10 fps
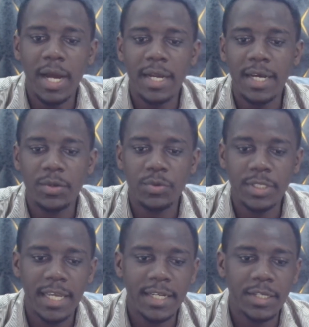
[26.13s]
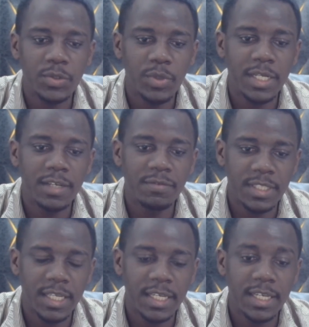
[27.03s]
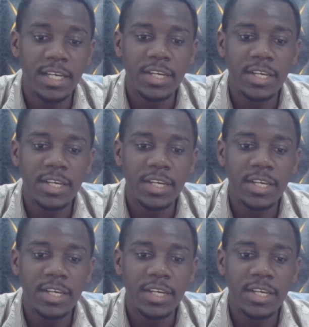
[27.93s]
and a contender to win everything,